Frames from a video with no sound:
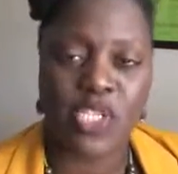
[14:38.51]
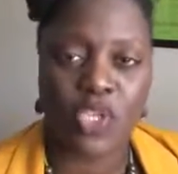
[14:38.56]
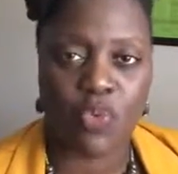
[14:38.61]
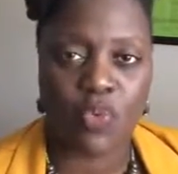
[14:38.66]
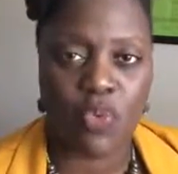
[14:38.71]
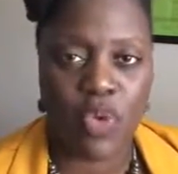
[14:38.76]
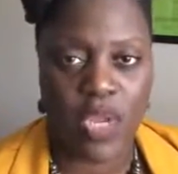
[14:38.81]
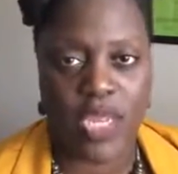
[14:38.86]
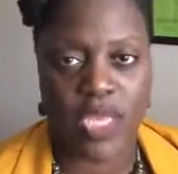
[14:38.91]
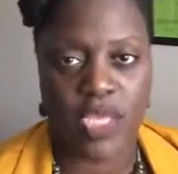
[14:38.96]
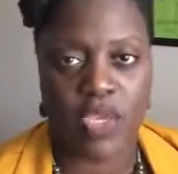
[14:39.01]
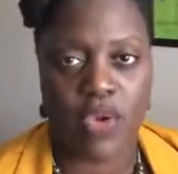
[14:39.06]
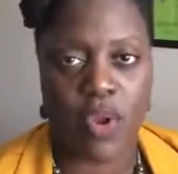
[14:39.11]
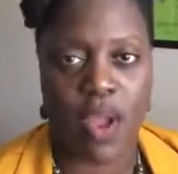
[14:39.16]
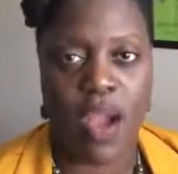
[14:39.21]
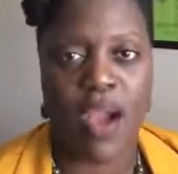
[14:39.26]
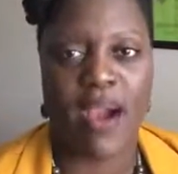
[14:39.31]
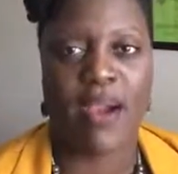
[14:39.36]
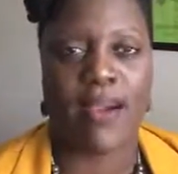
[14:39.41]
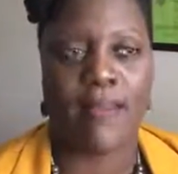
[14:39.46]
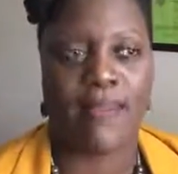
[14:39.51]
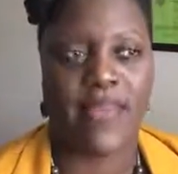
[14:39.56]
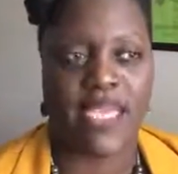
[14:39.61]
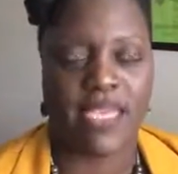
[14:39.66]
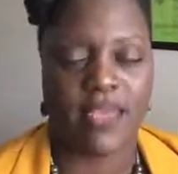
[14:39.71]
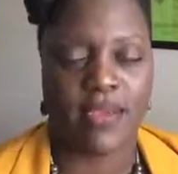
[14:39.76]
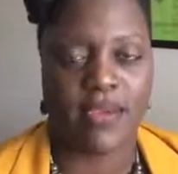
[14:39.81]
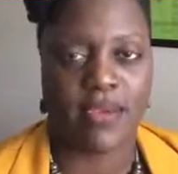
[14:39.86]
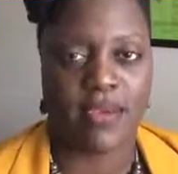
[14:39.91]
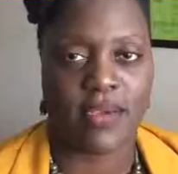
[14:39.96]
are running your
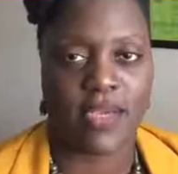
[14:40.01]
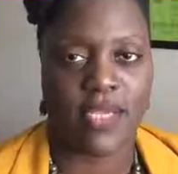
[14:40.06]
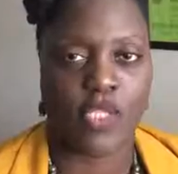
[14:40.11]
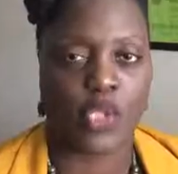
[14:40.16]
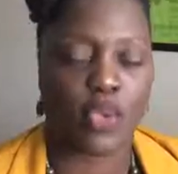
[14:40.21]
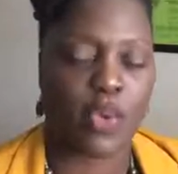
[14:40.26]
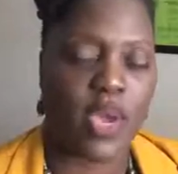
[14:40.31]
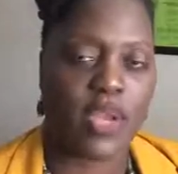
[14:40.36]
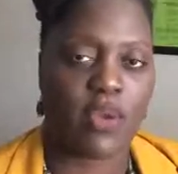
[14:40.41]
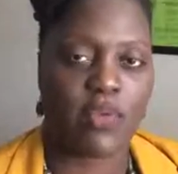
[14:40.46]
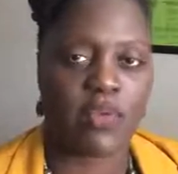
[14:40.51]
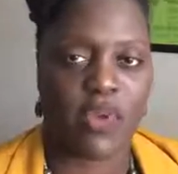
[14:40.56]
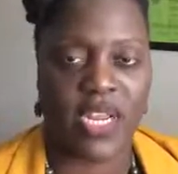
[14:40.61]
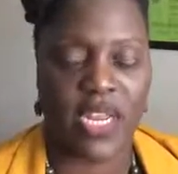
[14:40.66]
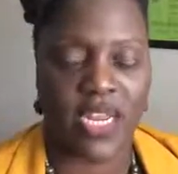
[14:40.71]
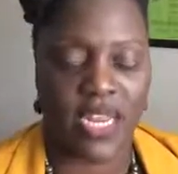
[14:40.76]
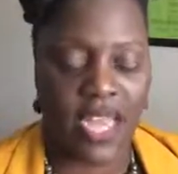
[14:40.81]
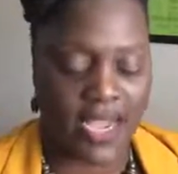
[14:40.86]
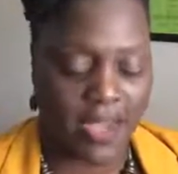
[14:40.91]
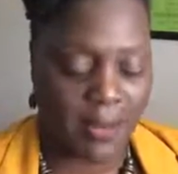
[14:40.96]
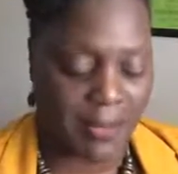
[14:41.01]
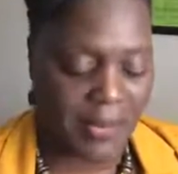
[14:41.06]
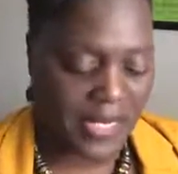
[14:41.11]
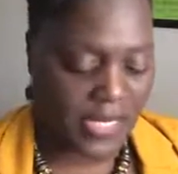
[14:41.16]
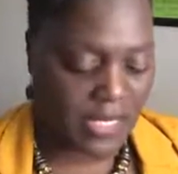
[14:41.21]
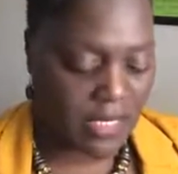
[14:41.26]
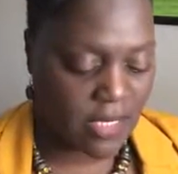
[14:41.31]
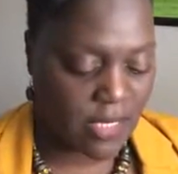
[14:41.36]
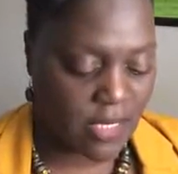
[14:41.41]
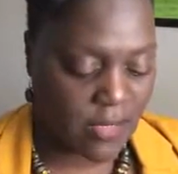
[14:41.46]
hobby and trying to run it like a
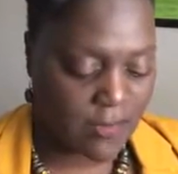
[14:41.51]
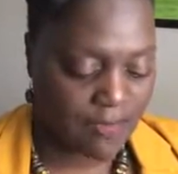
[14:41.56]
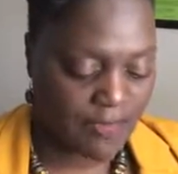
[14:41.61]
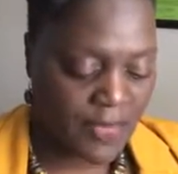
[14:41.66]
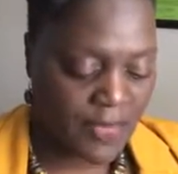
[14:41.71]
business.